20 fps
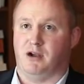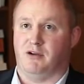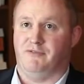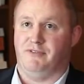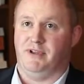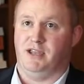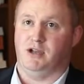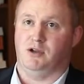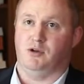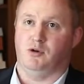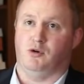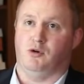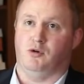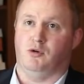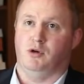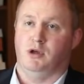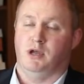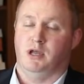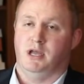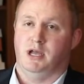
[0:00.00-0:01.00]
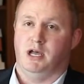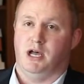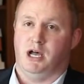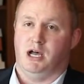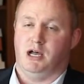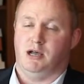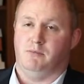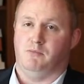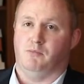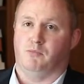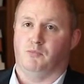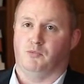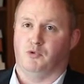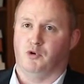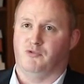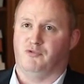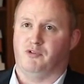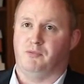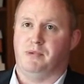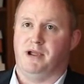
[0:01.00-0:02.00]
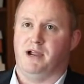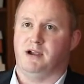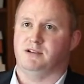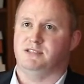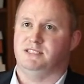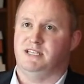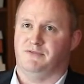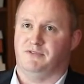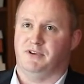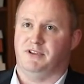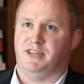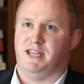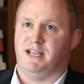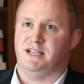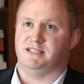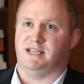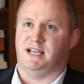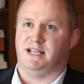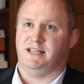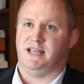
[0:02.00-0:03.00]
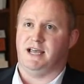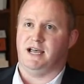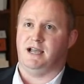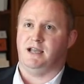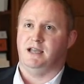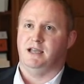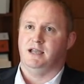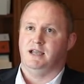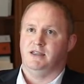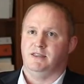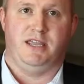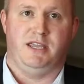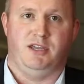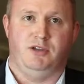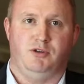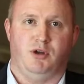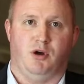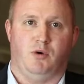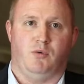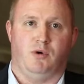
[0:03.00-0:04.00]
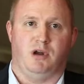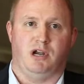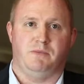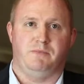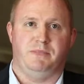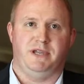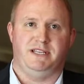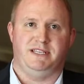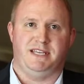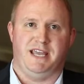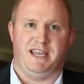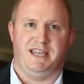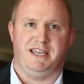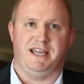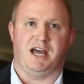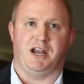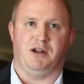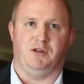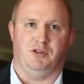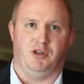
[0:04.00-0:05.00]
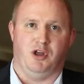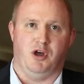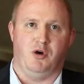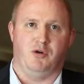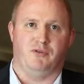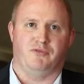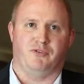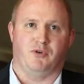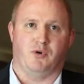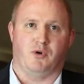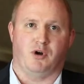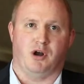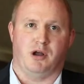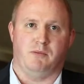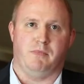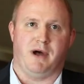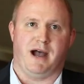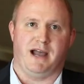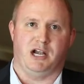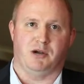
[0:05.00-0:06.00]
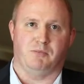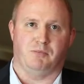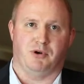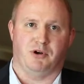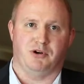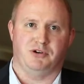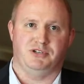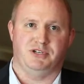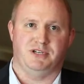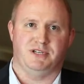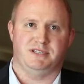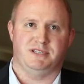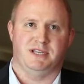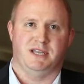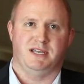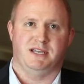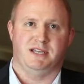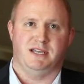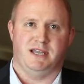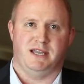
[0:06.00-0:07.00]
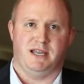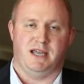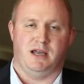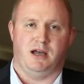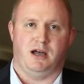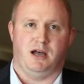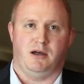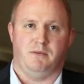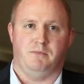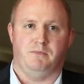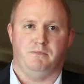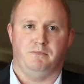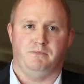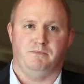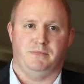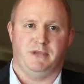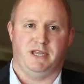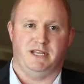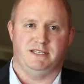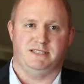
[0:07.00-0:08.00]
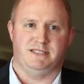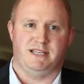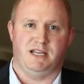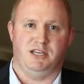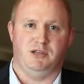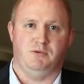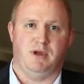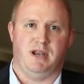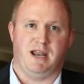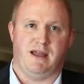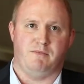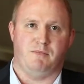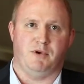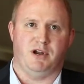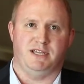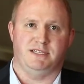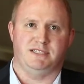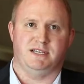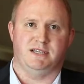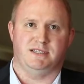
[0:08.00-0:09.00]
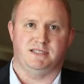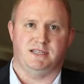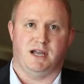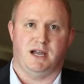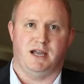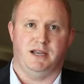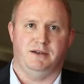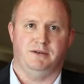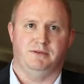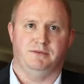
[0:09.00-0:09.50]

a vehicle, roof repairs, different things like that you don't want to be taking out a loan for a minor purchase. Instead, you would have money set aside.